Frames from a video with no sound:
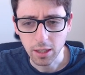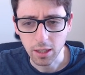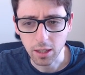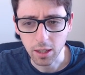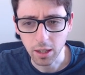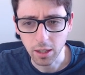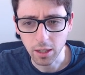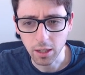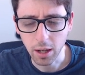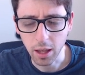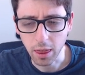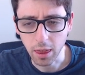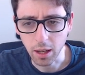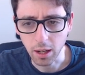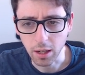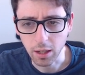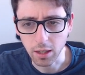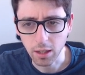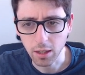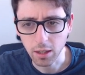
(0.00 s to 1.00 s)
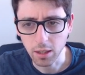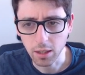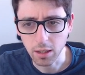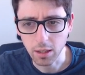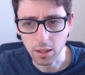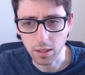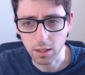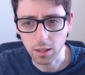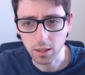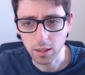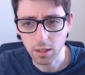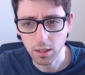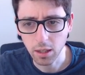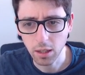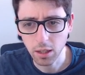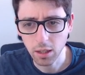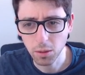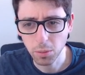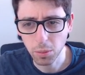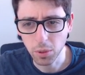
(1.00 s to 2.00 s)
this line, I think,
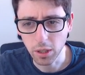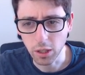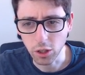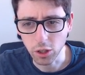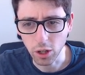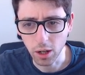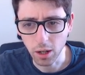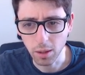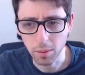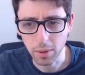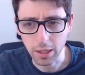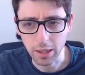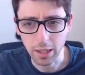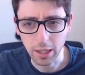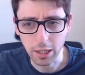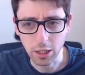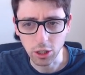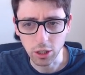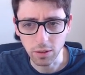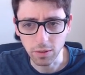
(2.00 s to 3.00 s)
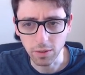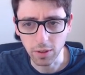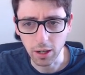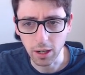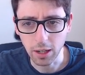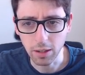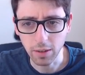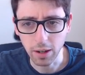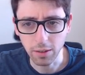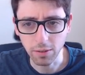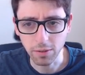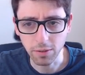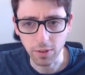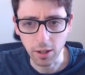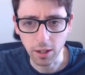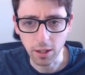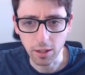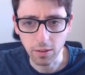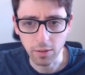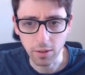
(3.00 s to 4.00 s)
is pretty sharp, like knight g5,
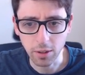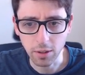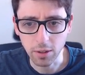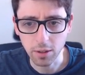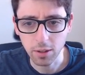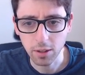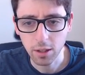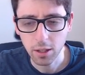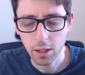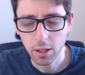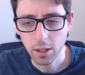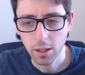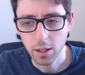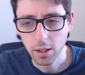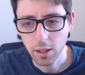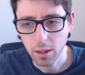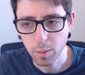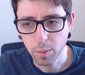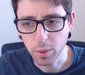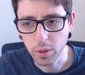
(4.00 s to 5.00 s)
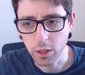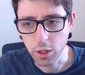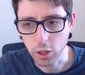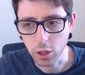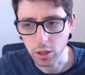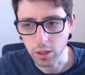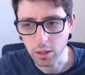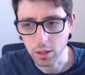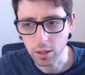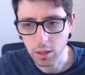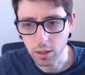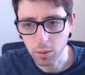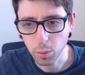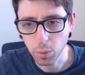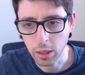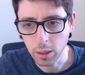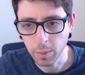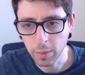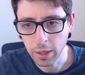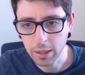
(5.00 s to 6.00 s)
f5, and the position is
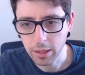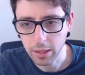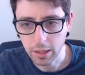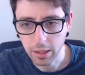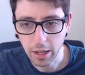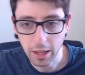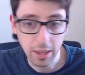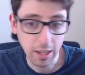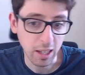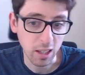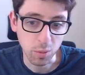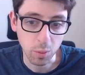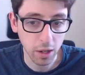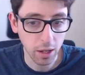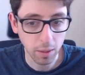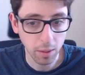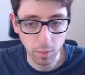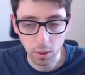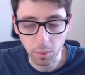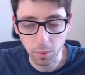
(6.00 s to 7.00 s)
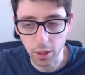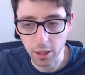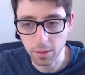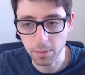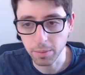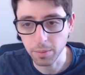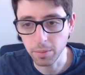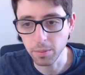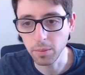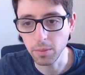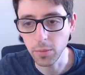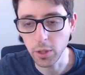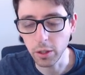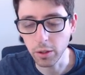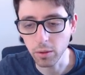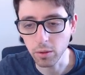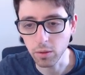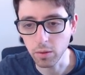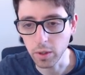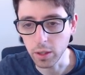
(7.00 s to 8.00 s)
pretty messy. I think it's playable, but, you
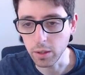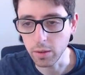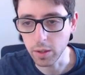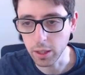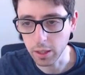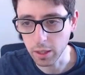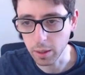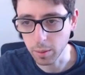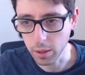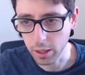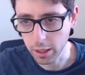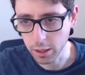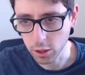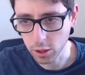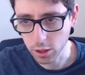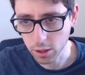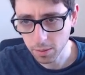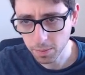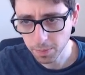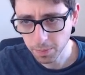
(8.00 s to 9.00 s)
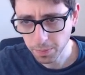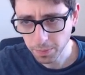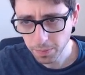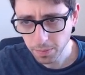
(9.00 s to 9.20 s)
know, it's very, very double-edged.